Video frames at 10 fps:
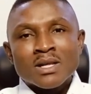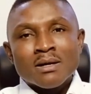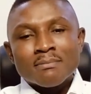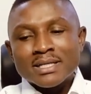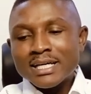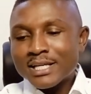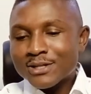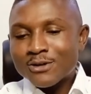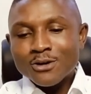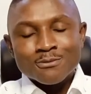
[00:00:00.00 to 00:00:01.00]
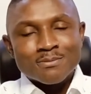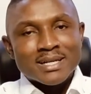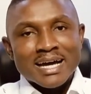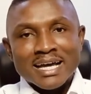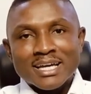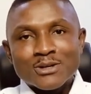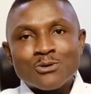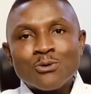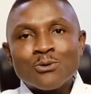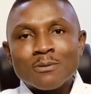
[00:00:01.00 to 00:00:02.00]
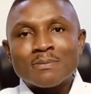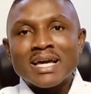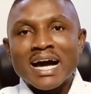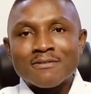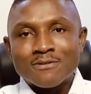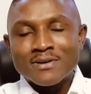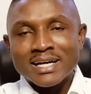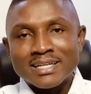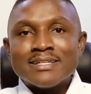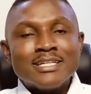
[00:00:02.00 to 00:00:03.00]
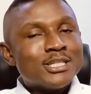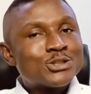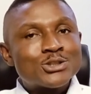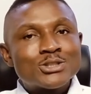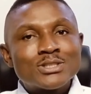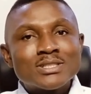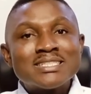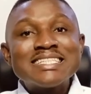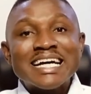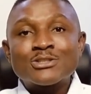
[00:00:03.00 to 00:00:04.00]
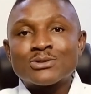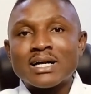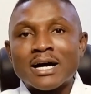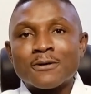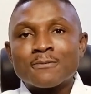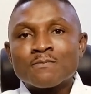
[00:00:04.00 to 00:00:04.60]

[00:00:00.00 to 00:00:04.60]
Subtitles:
But then God would be like, do not be afraid. It is natural